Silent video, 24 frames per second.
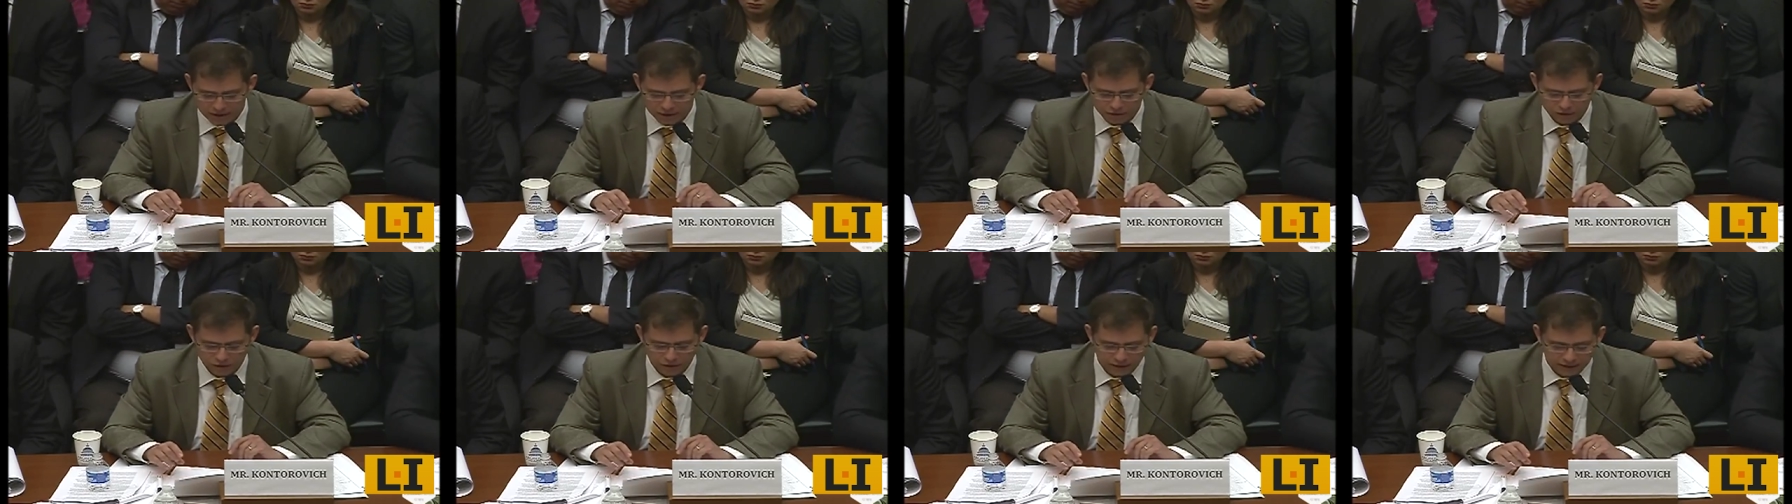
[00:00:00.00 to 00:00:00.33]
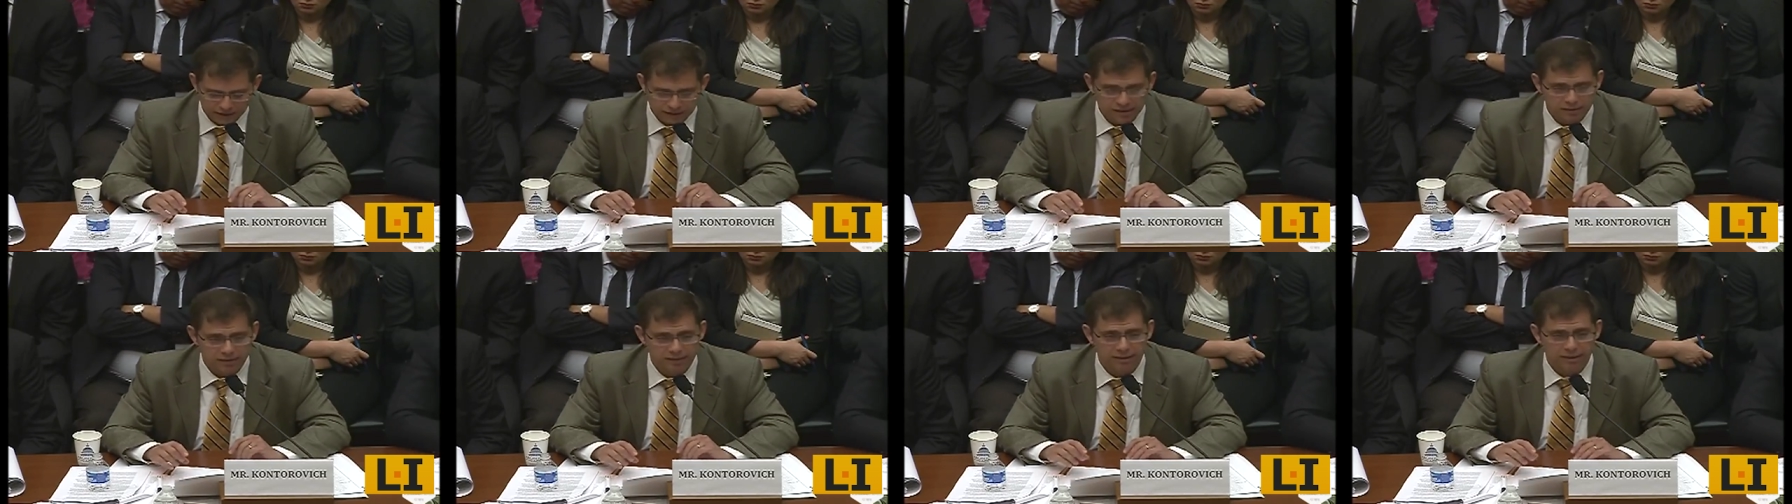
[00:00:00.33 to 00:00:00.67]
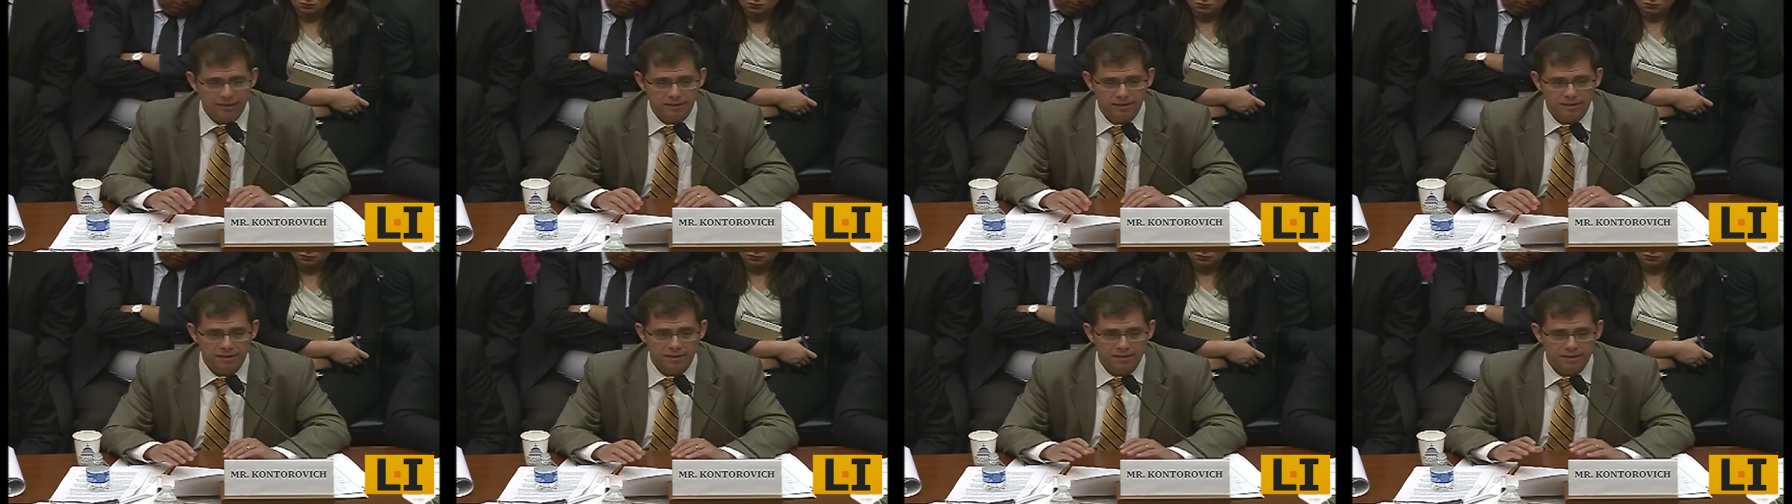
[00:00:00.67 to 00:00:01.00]
Finally,
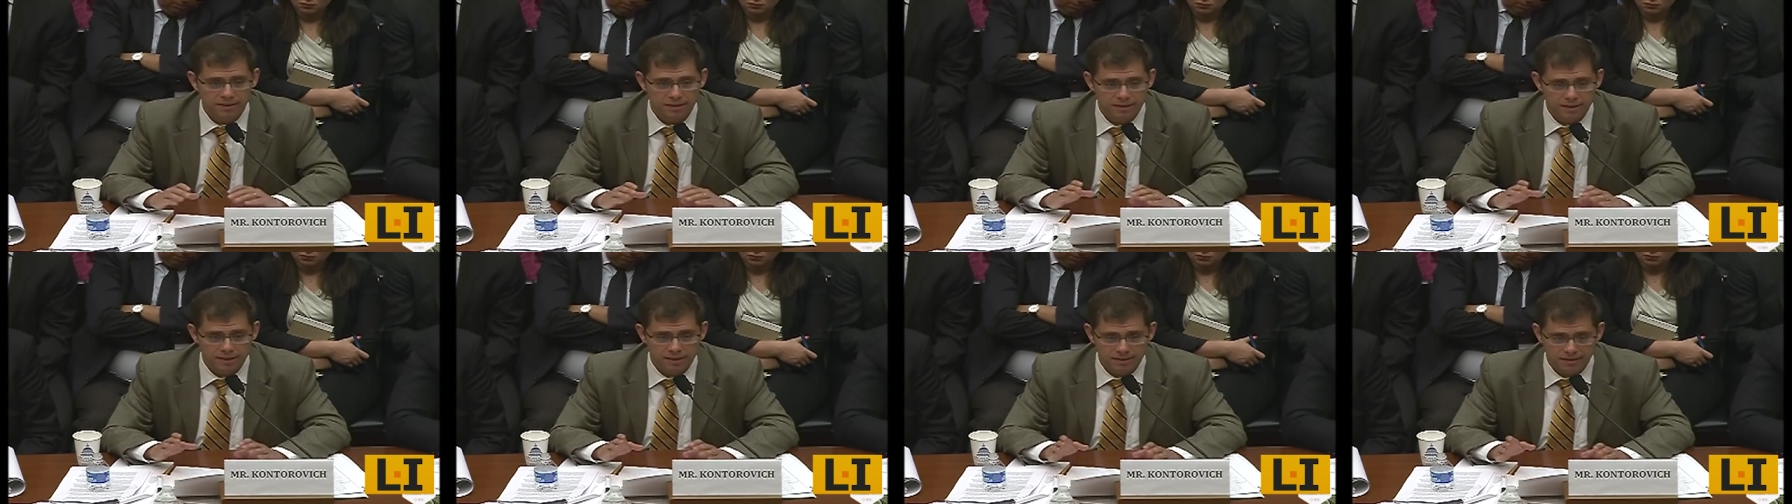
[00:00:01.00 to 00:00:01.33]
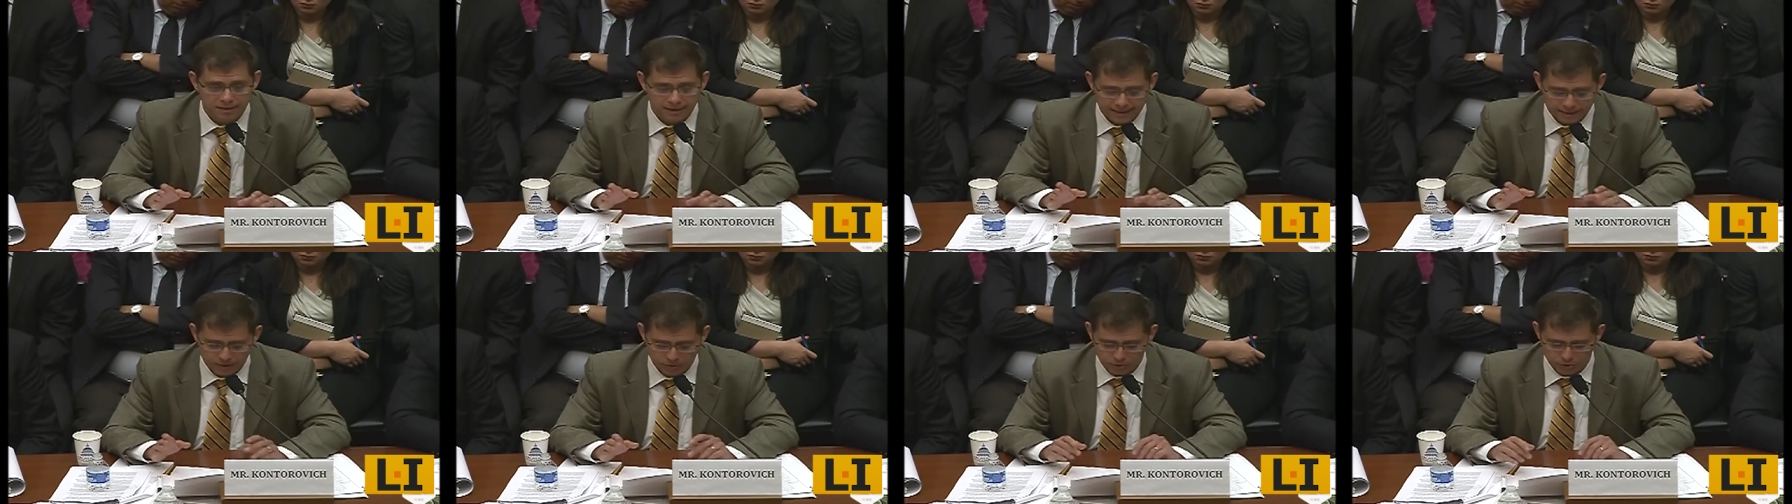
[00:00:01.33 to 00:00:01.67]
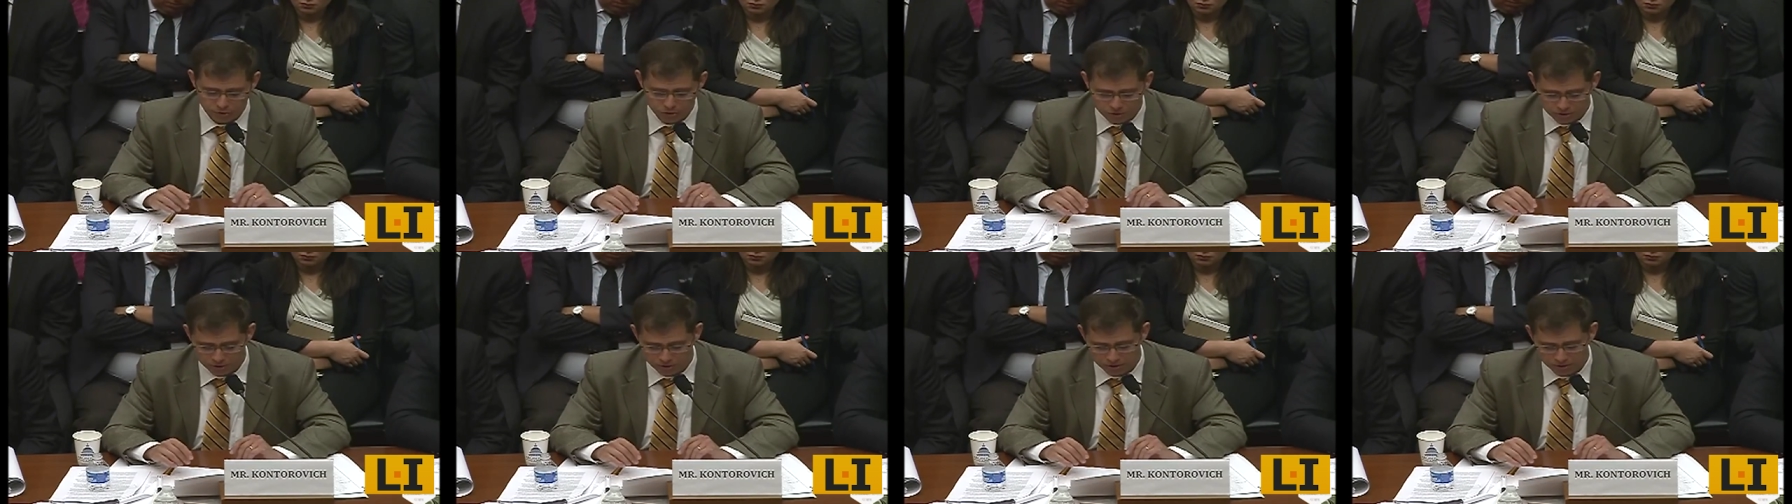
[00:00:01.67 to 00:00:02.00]
this
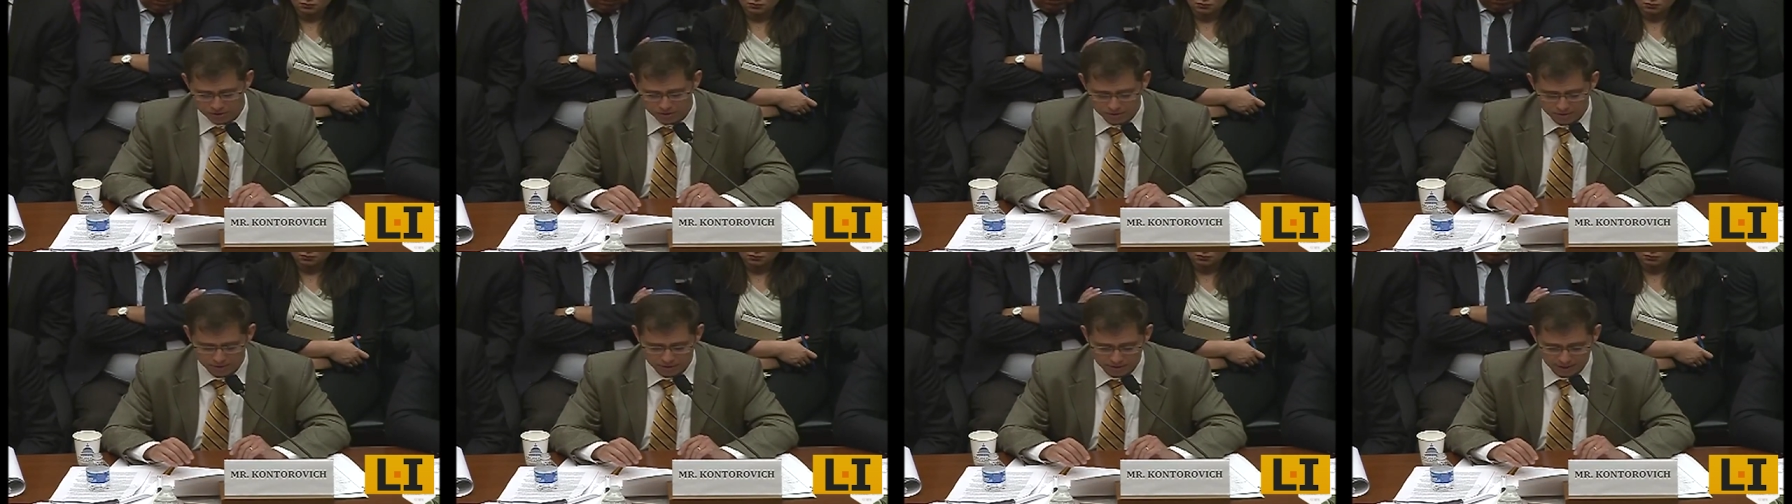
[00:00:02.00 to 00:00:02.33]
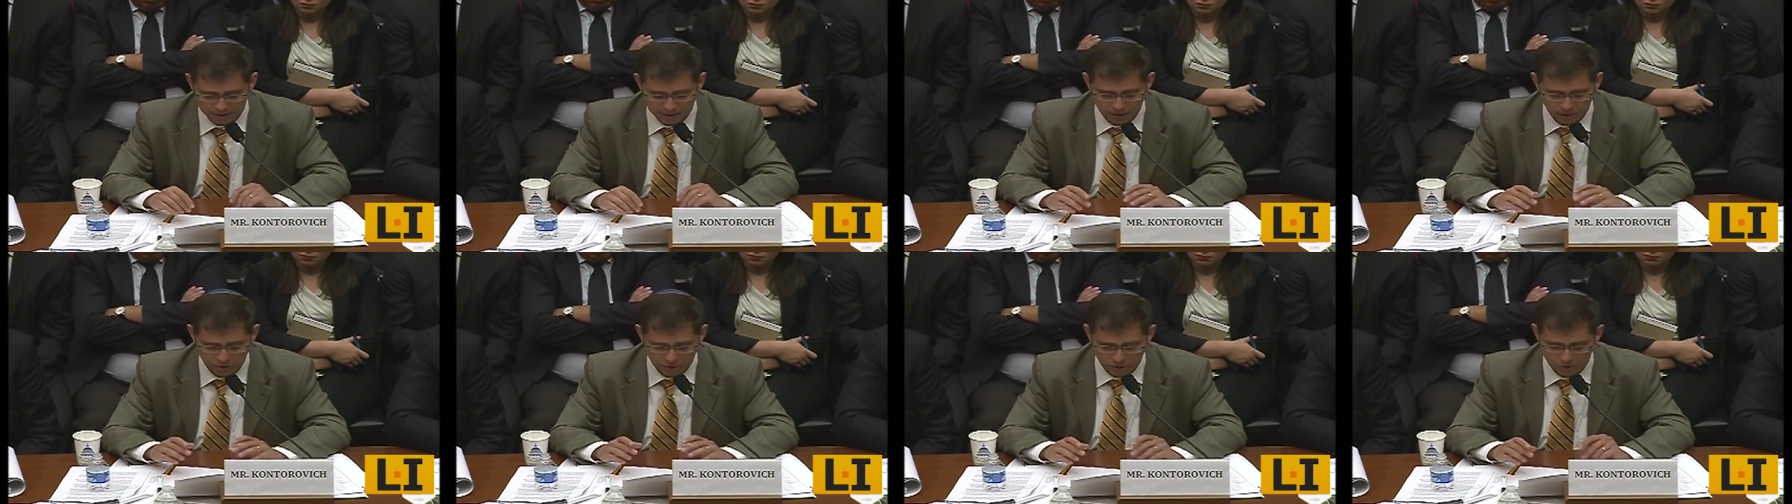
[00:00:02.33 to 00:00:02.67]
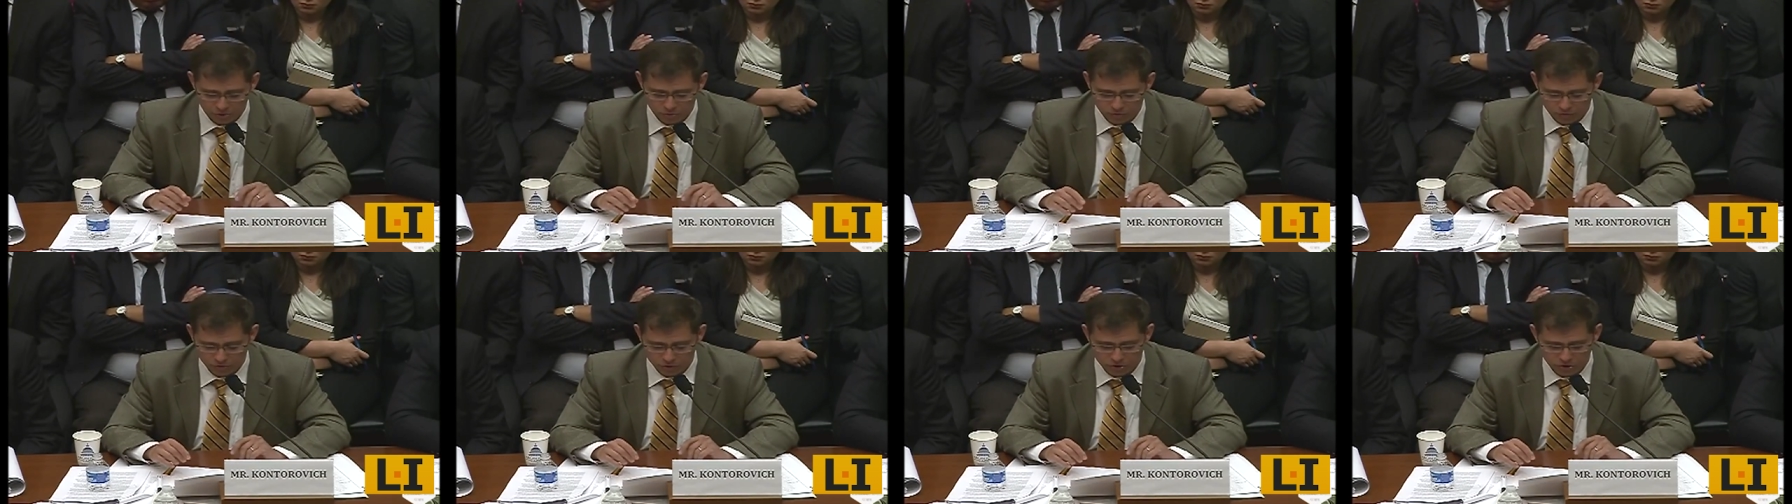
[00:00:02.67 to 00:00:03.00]
language, this now
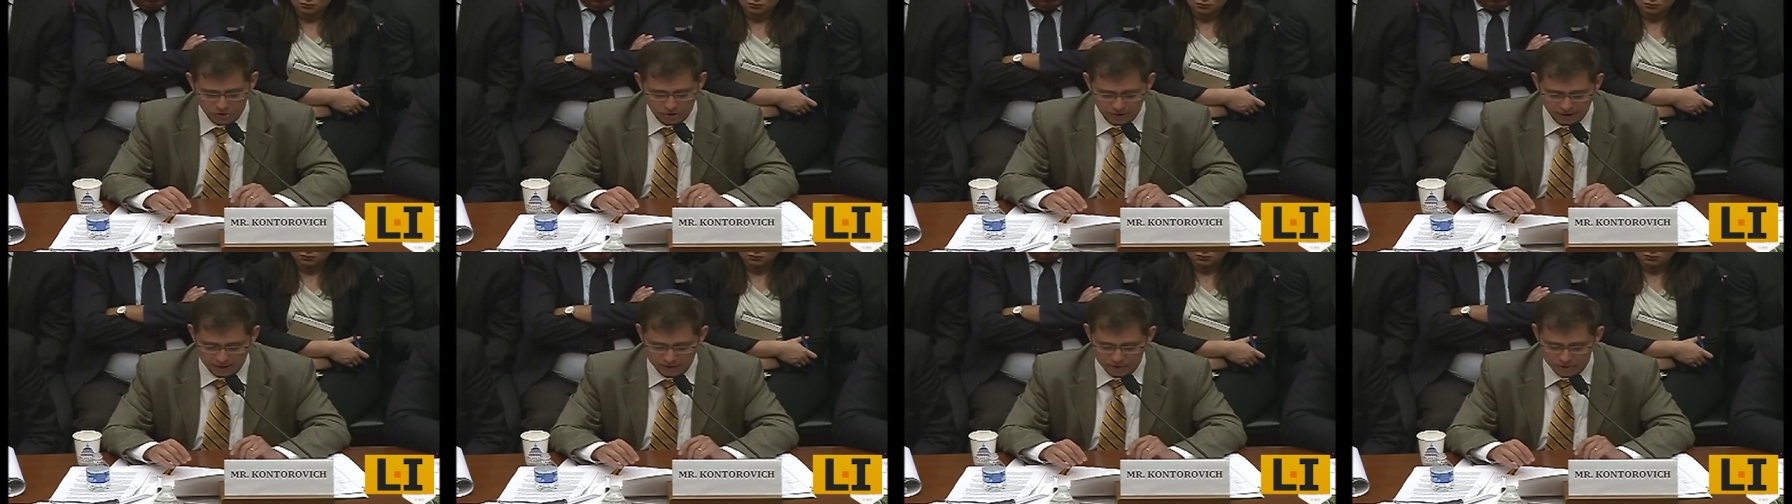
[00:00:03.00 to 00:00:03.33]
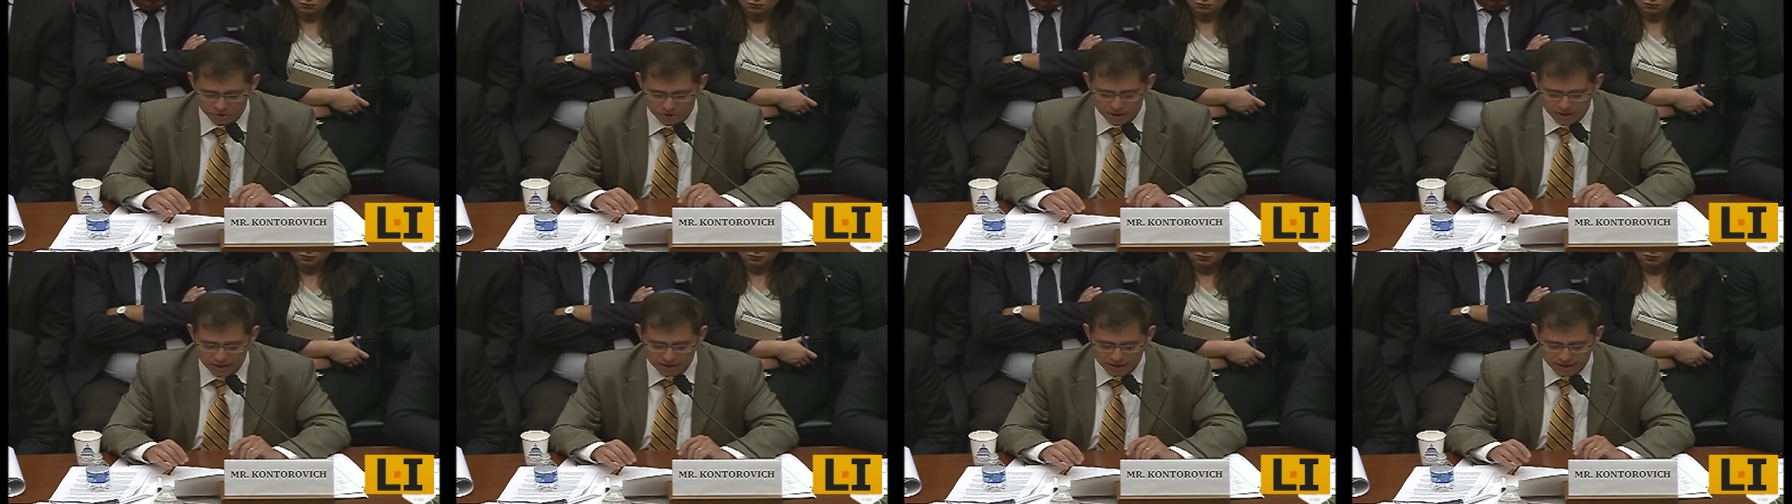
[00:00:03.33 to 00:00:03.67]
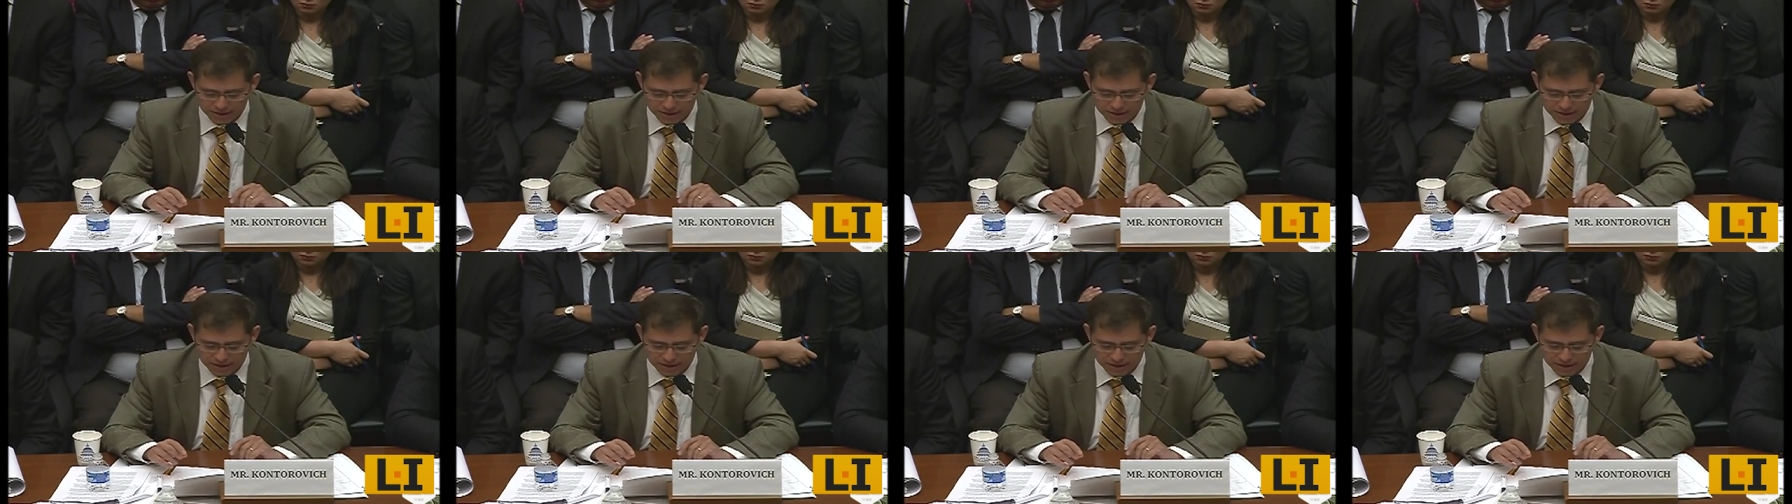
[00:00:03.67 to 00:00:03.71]
controversial language,